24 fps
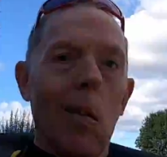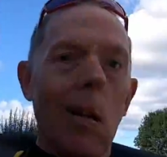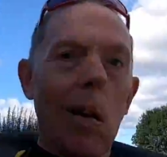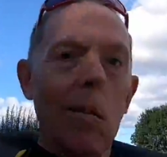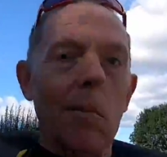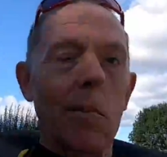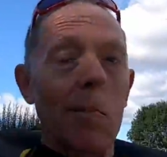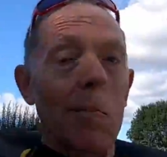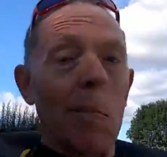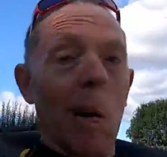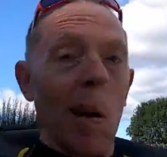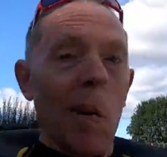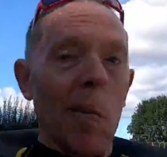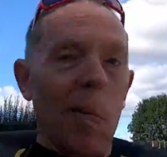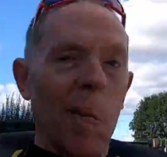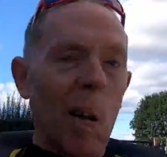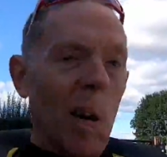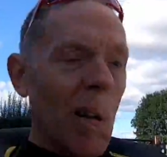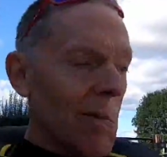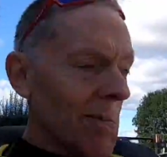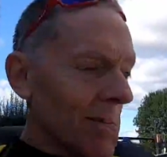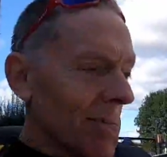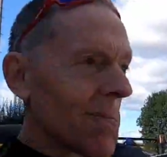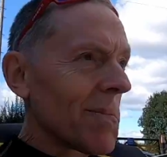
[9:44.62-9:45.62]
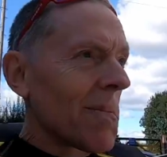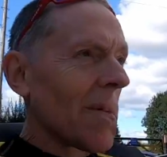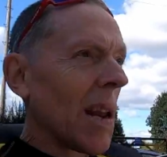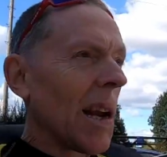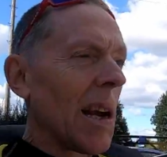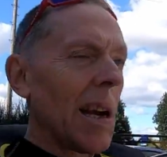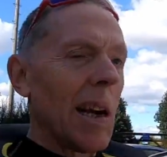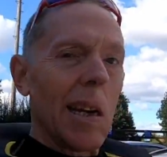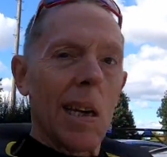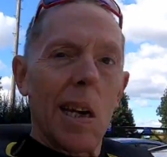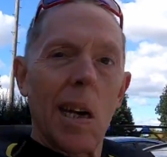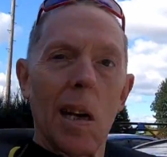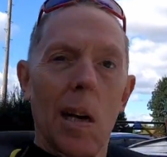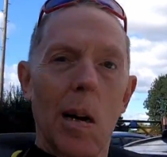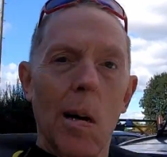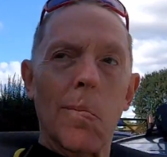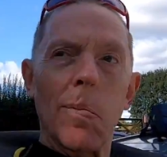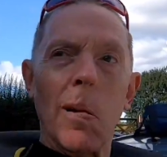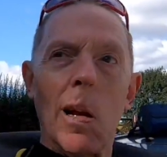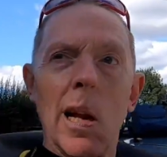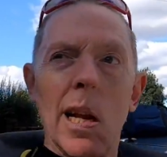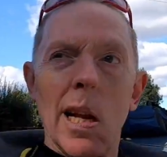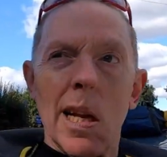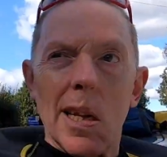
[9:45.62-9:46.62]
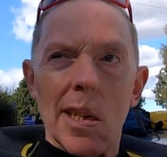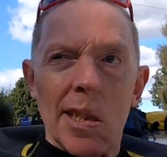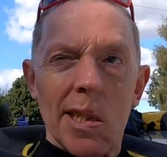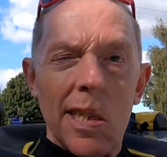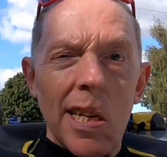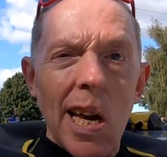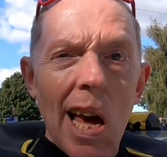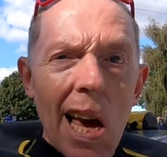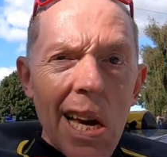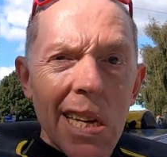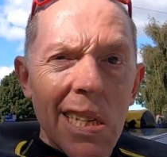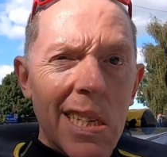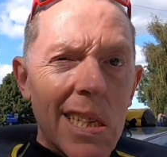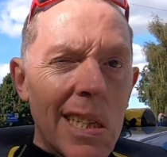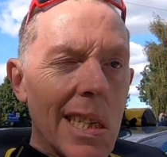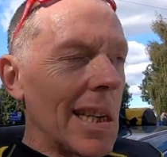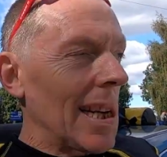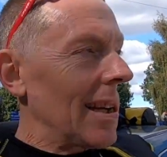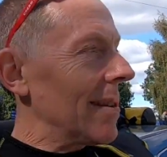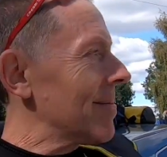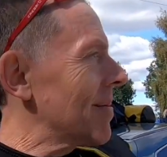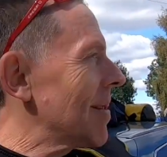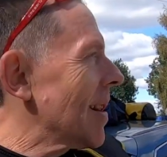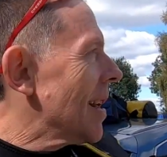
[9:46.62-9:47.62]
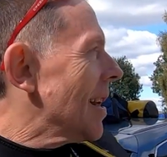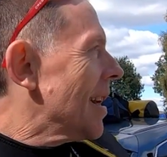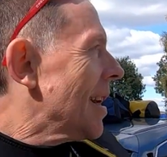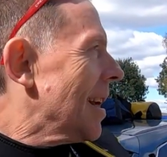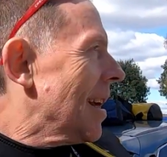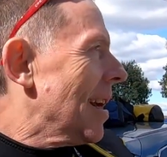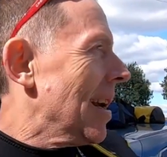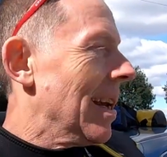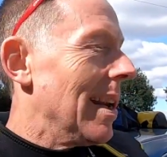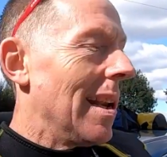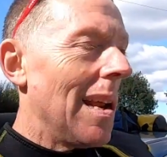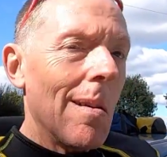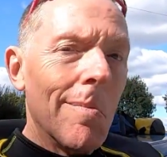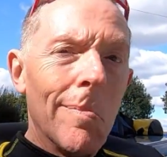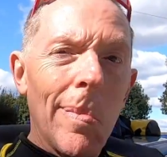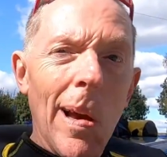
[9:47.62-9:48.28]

Well, that was a bit of fun. Did a couple of little tests. Now